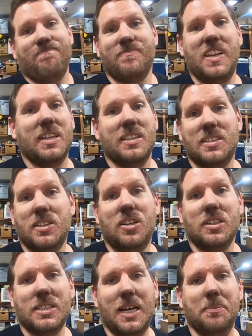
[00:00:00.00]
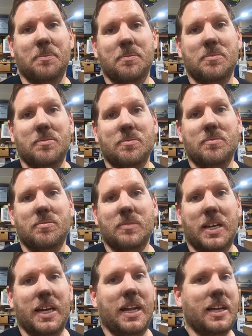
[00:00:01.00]
Yeah, it's a long time.
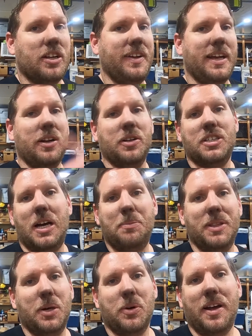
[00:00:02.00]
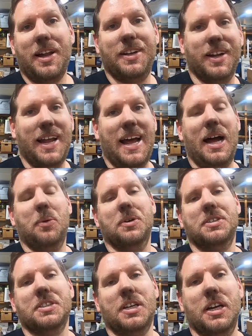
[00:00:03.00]
And I could have taken it to a shop and they would have had it done
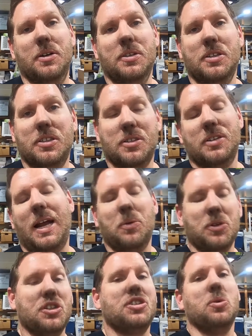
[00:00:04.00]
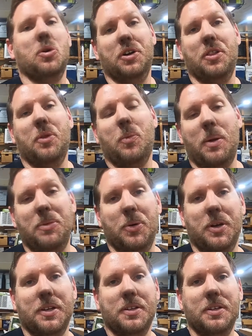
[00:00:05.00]
hours ago, or hours shorter than what I'm doing.